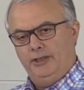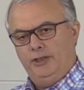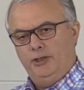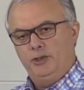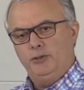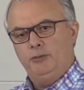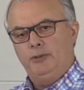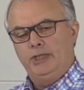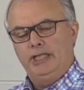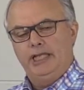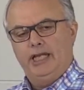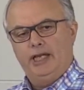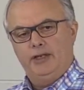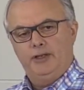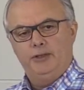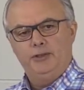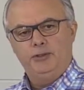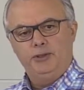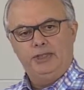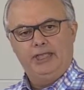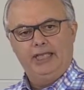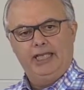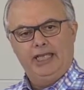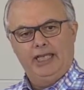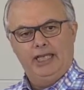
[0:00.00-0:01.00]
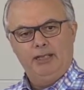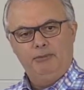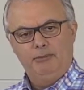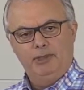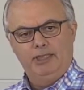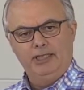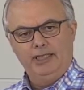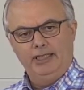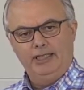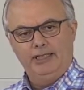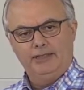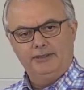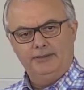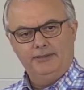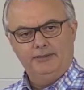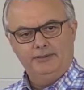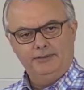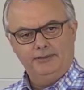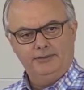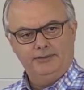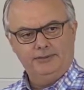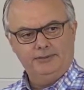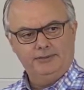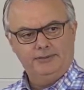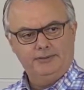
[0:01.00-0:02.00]
we know who the enemy
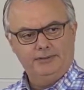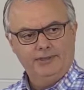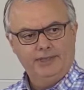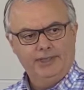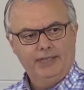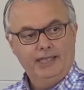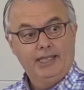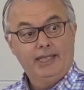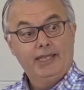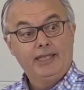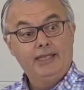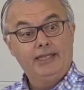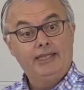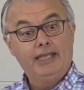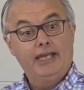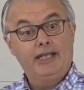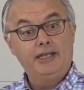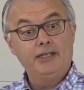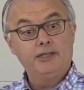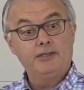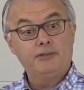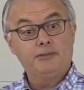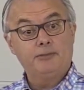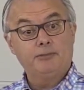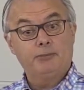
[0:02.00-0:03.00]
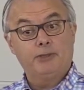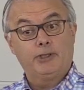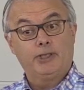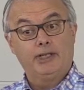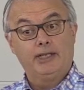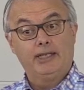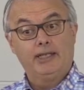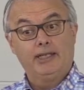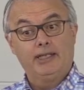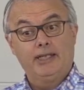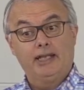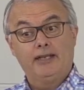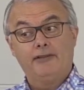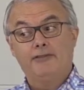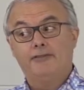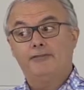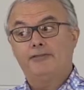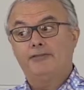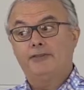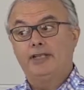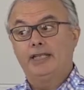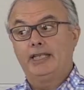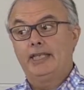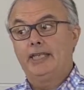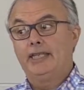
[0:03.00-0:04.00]
is, that is why
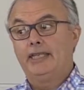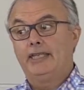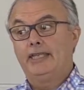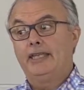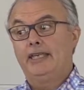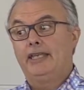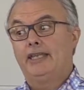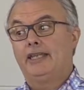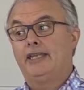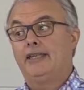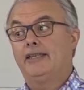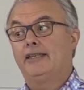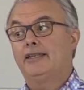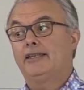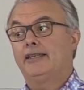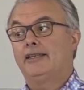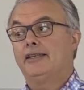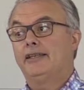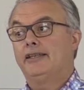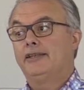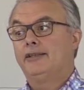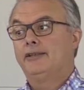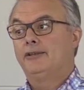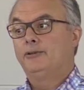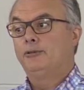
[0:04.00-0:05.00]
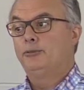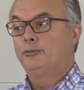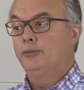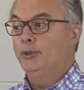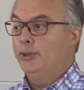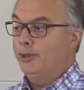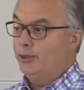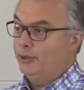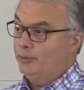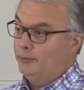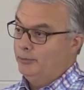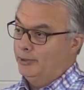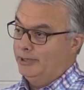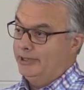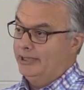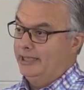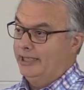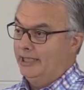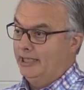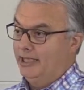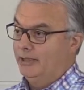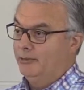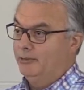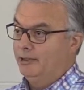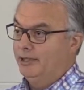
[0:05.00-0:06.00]
love can then work with
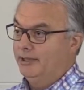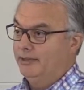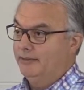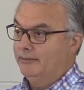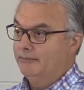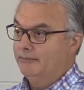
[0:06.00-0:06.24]
the enemy.